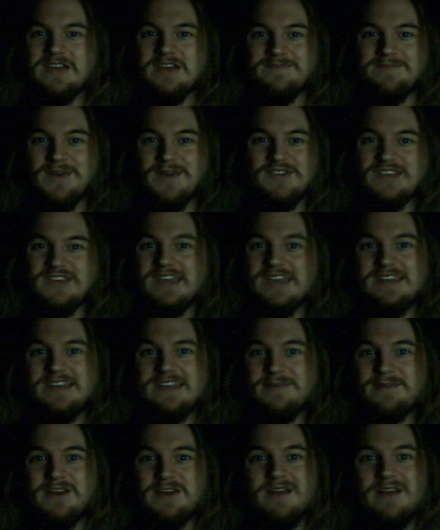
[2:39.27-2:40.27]
much like
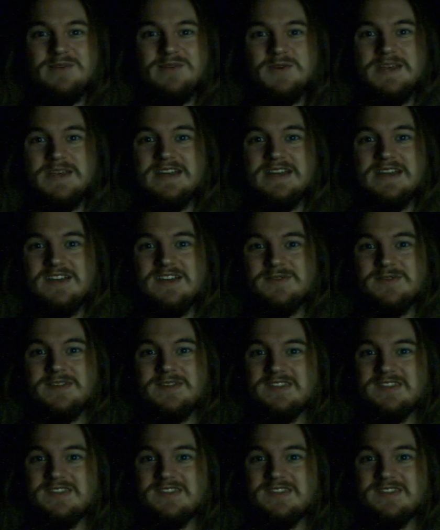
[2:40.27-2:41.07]
WWE does with